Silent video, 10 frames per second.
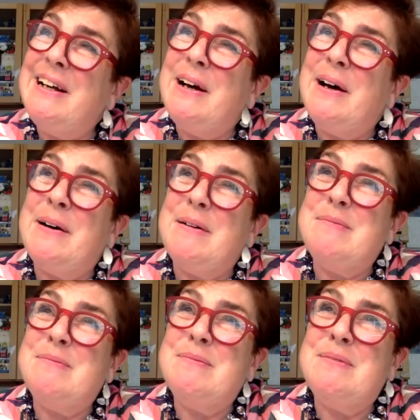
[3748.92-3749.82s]

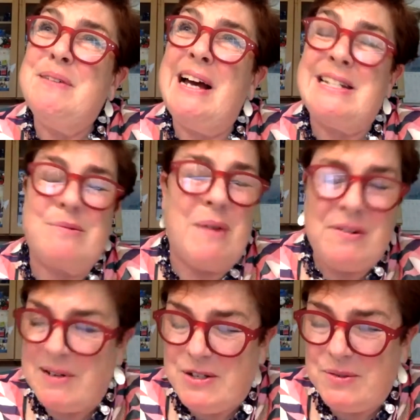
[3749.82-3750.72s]
as one
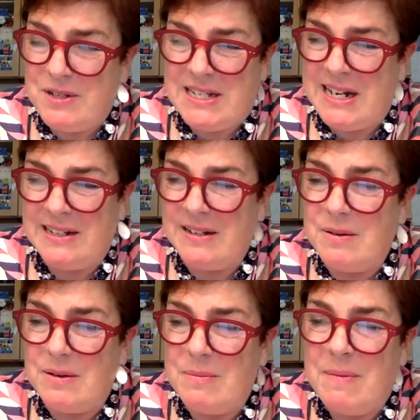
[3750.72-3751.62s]
of my students said in
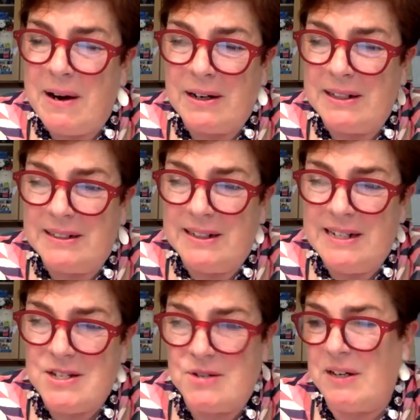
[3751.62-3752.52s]
an American
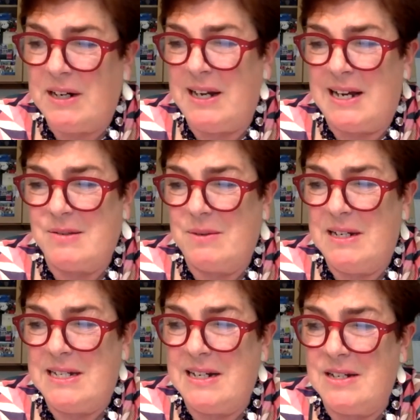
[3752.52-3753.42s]
history class, where
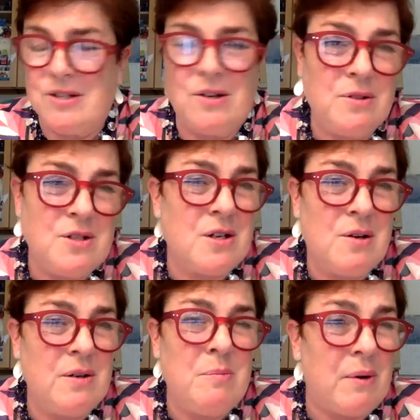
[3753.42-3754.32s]
he said it's old,
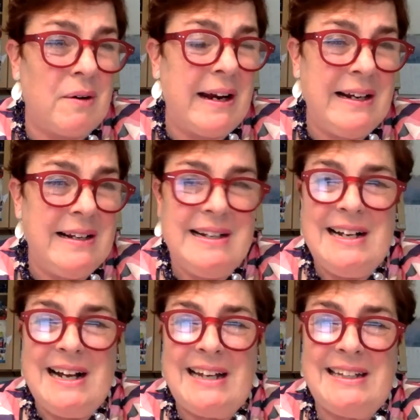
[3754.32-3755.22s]
slow, and boring.
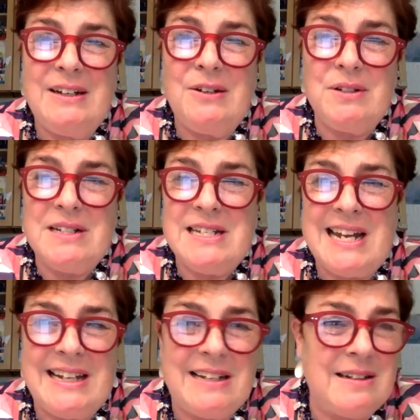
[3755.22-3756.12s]
I think you can
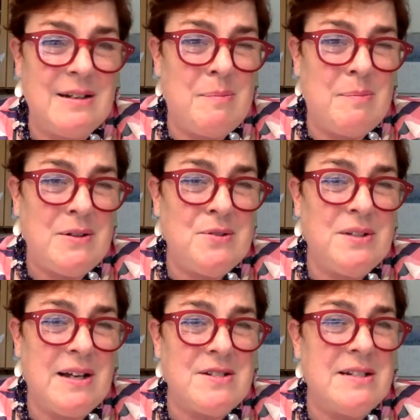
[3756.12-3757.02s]
say that about
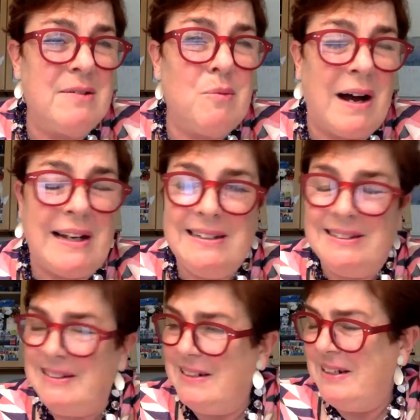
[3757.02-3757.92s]
2001,
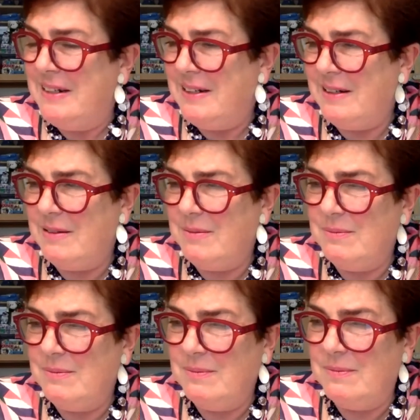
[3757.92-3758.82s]

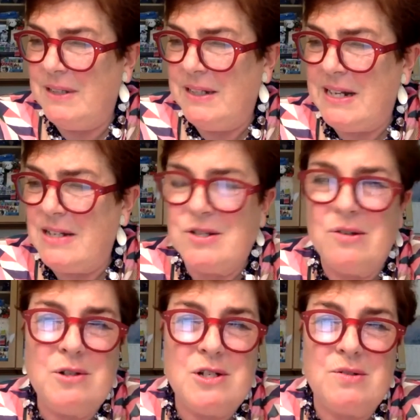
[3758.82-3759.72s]
that it's
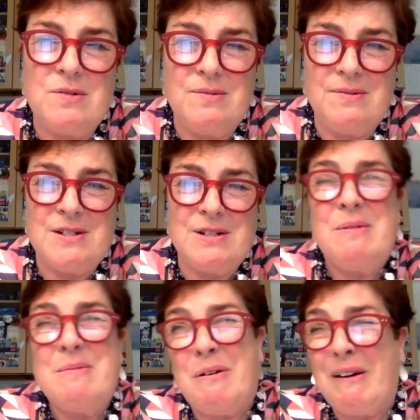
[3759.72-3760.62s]
old,
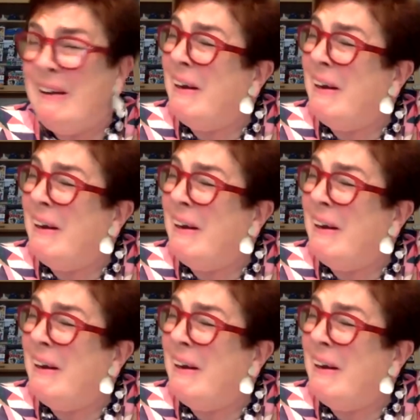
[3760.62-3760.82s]
slow, and boring,